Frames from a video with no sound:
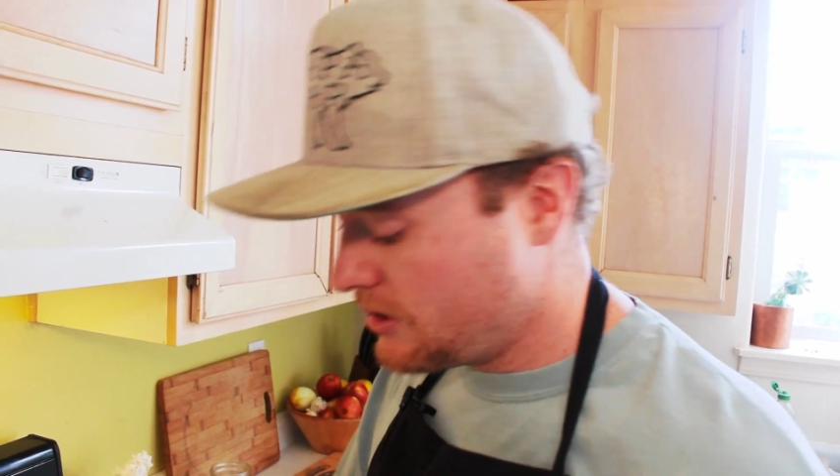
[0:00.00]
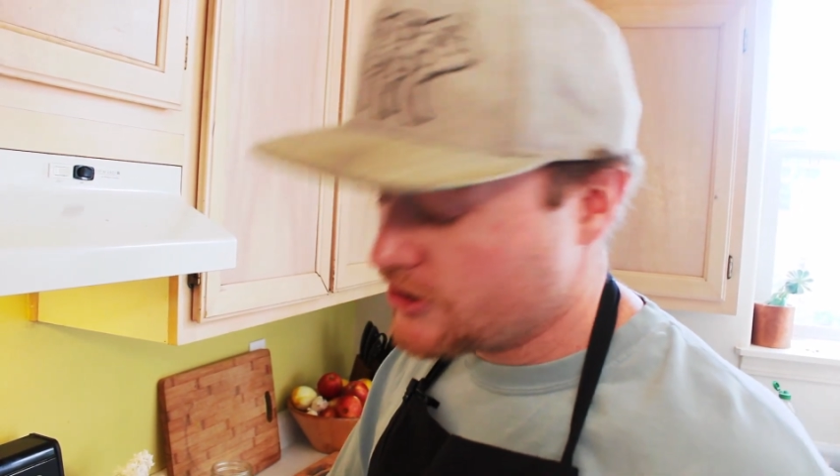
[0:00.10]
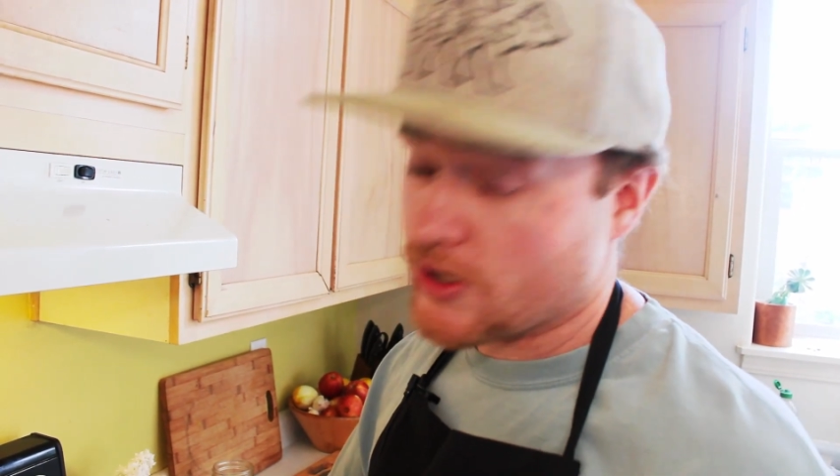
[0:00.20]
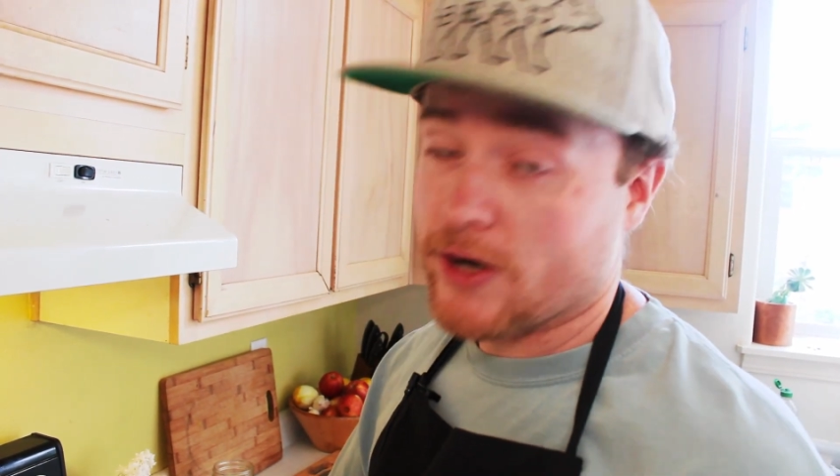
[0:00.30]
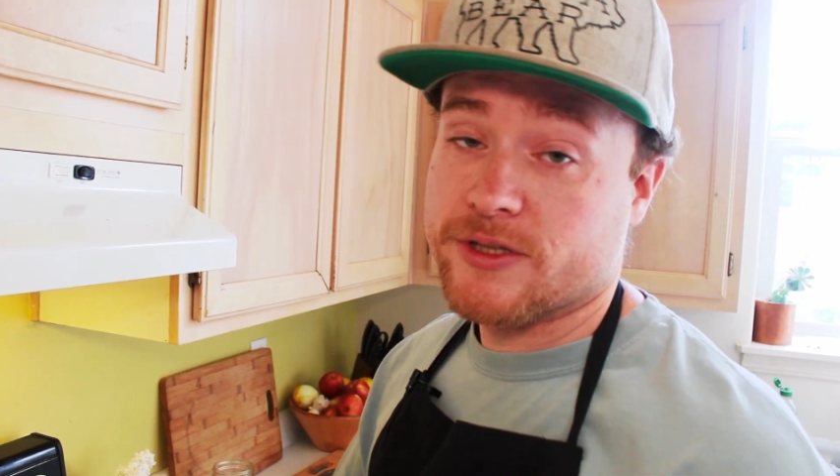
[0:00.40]

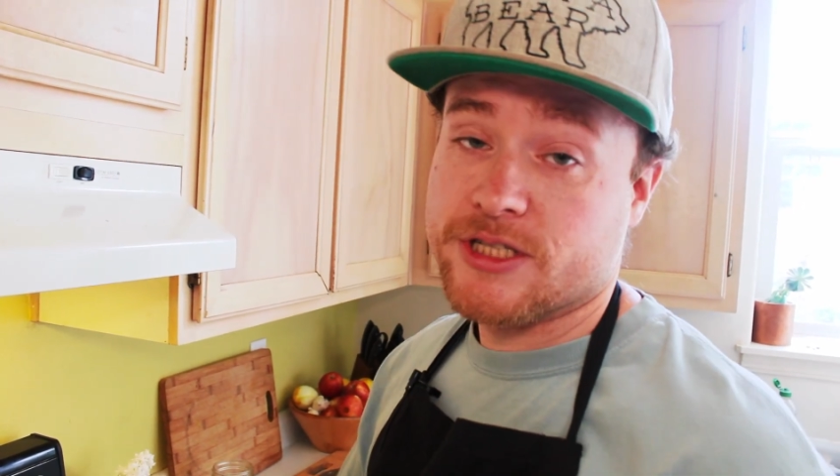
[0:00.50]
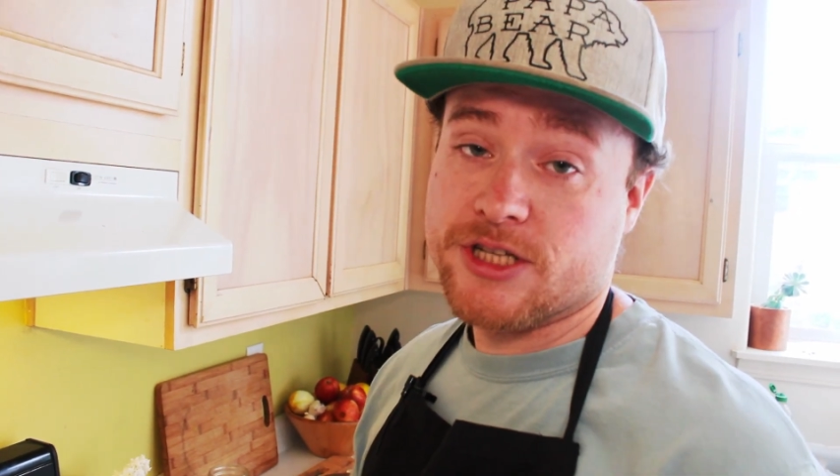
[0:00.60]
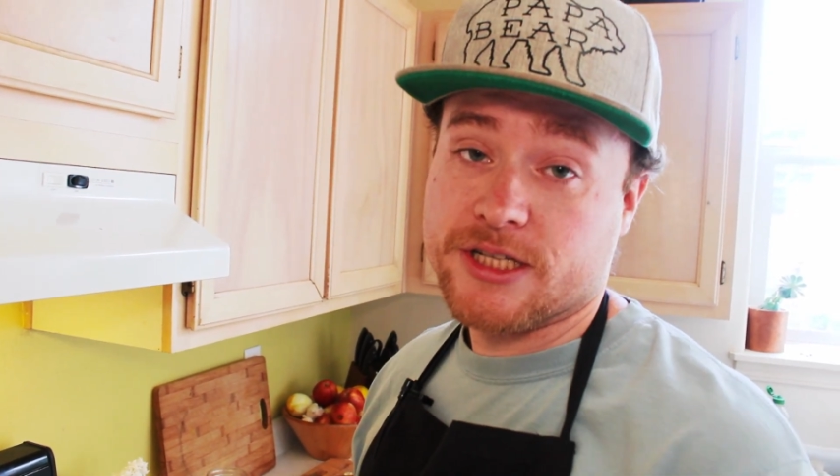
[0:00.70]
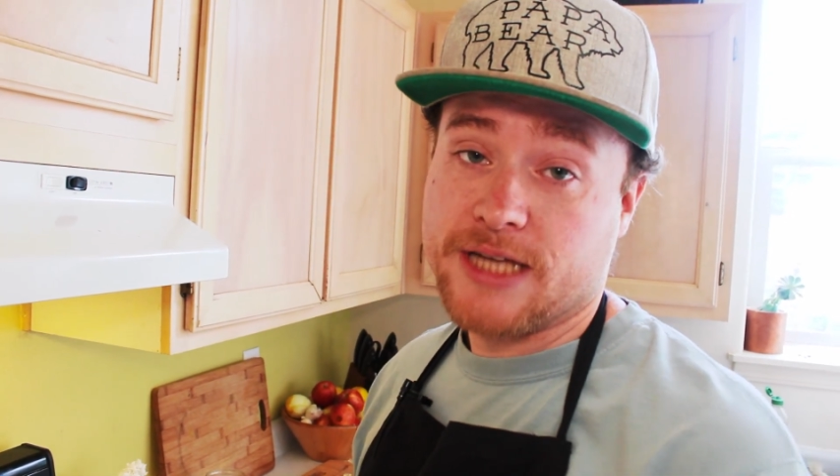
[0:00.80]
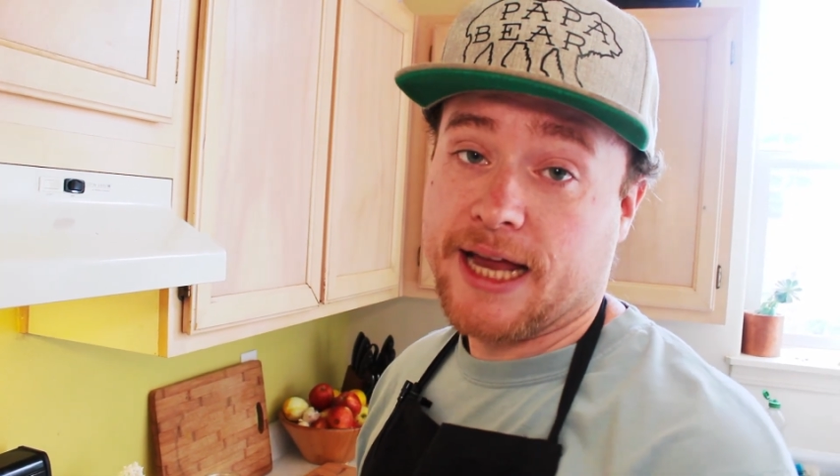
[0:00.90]
So I would
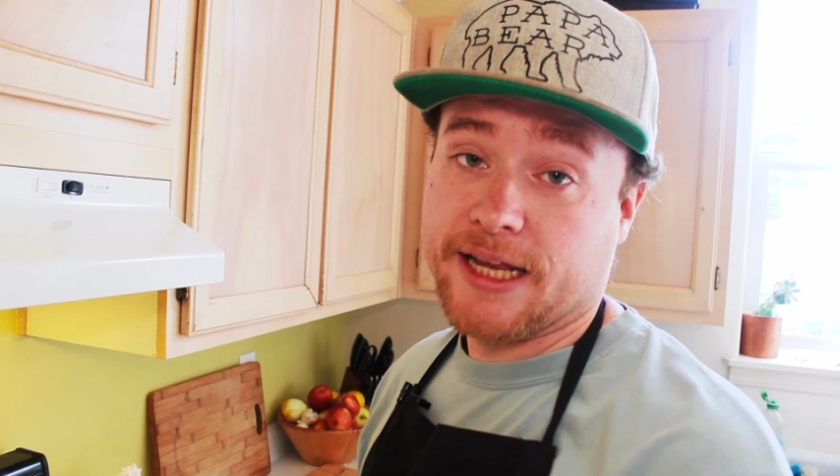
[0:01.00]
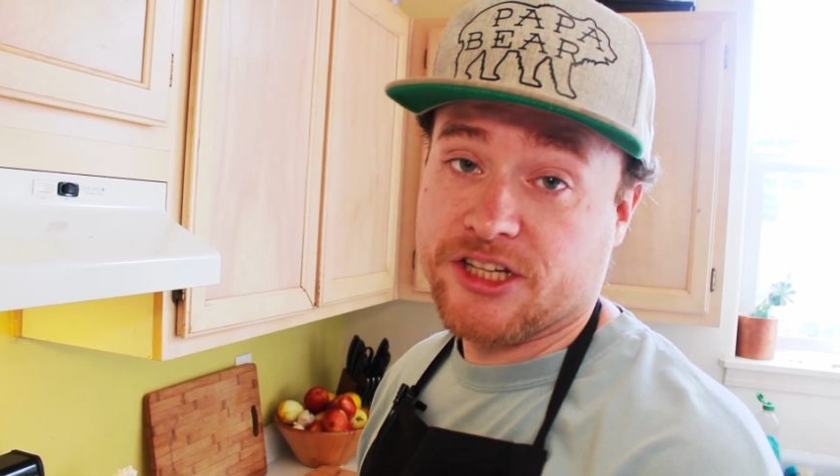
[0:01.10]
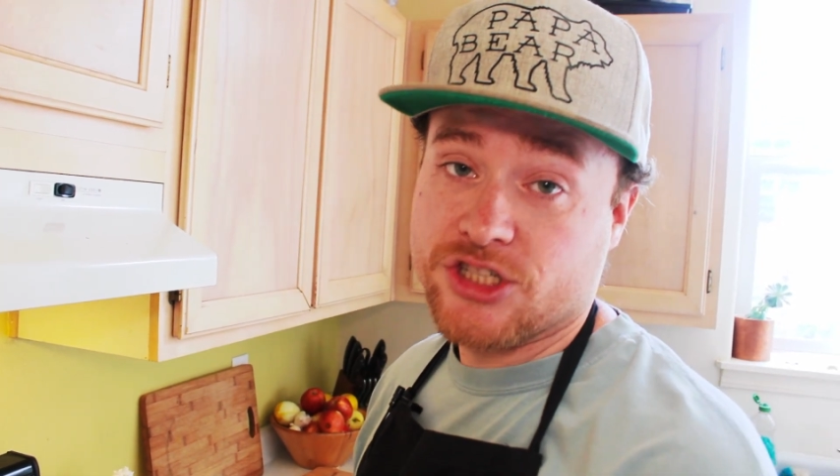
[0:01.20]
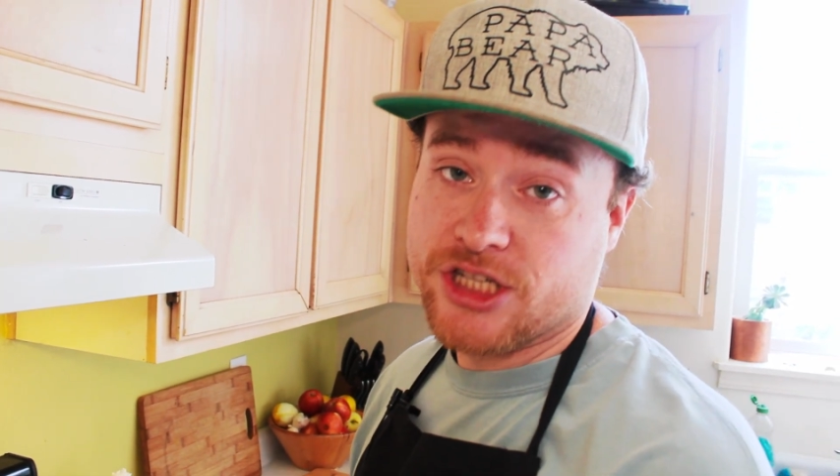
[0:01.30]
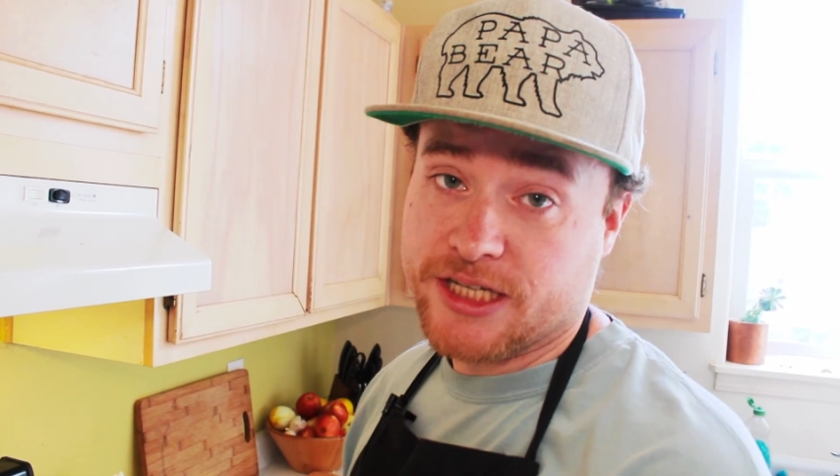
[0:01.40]
suggest adding
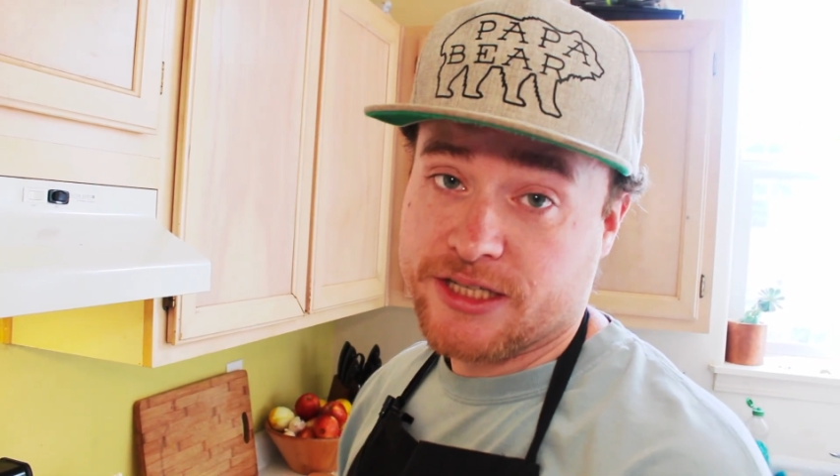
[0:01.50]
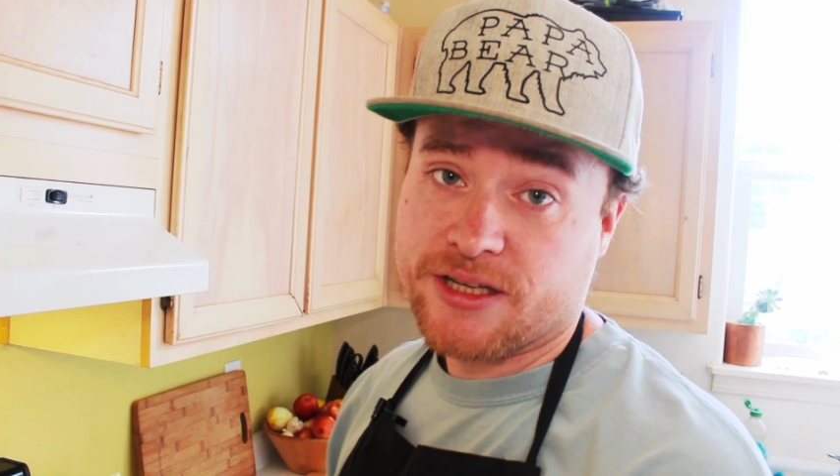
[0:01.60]
cheese,